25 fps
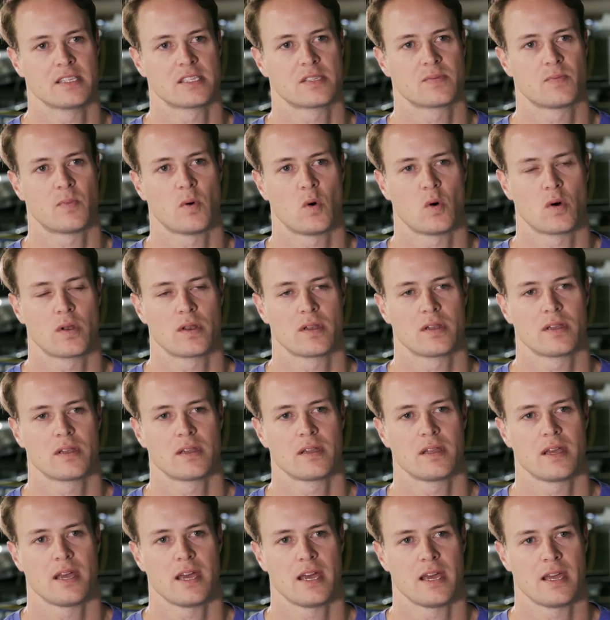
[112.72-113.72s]
sport,
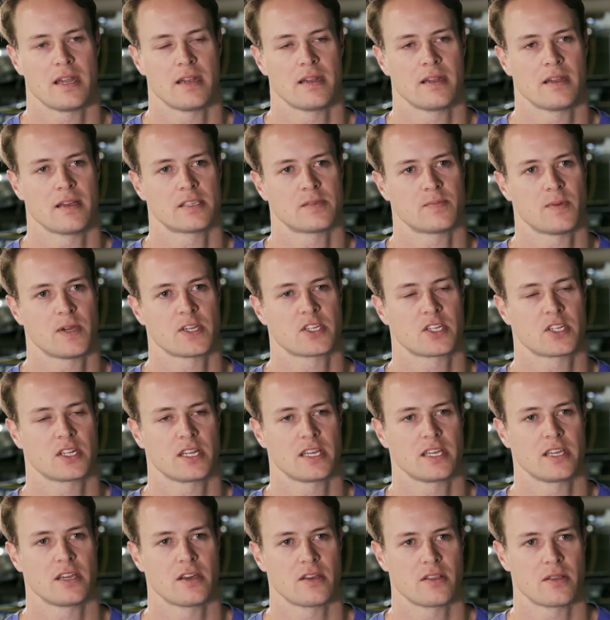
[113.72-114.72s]
and
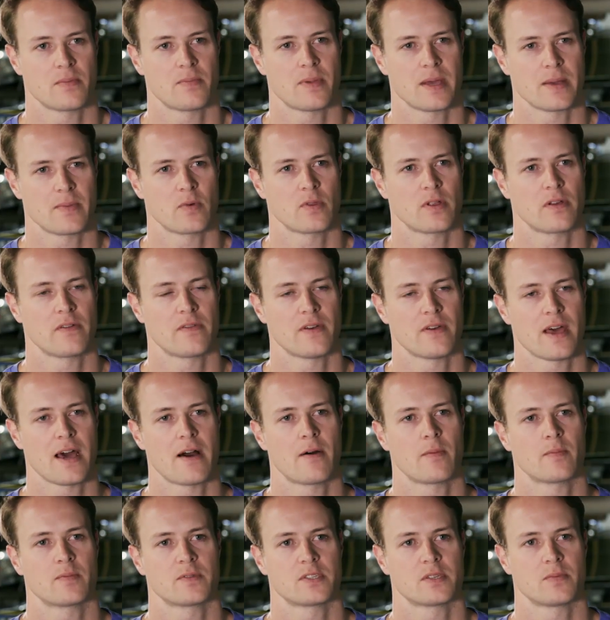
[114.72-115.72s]
especially, you know, the people that
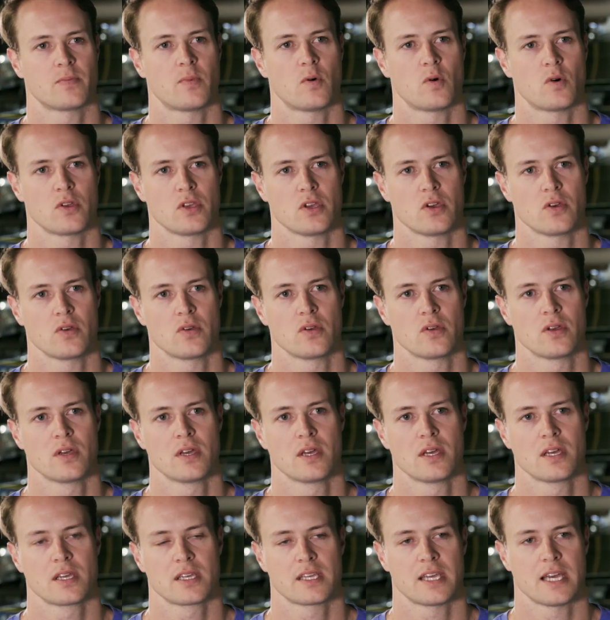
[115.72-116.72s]
have helped support you
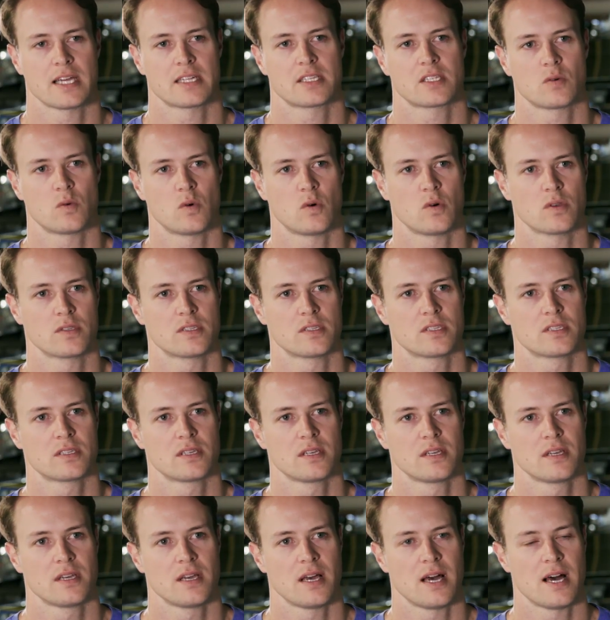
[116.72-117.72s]
get towards
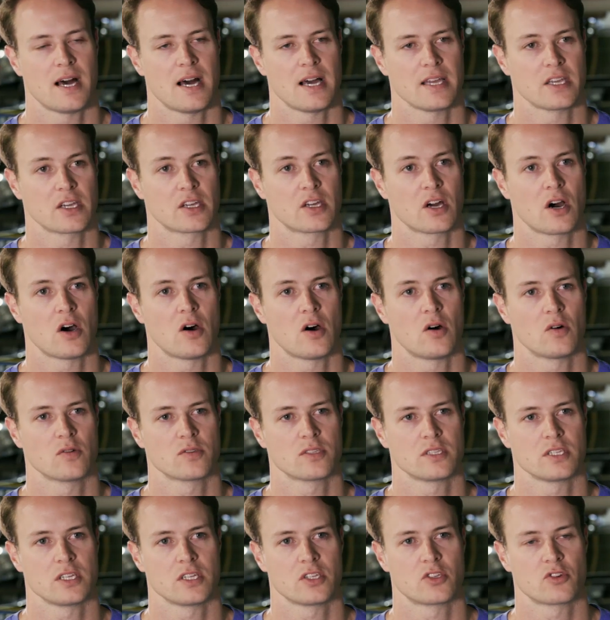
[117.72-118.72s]
your goals
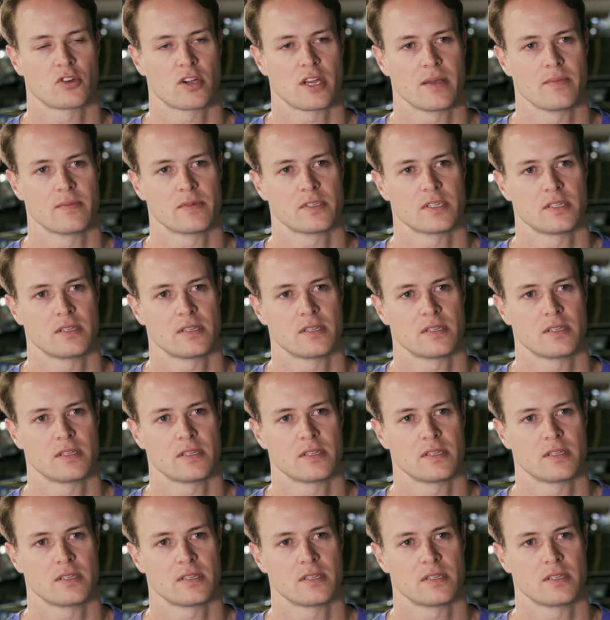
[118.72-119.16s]
and your dreams,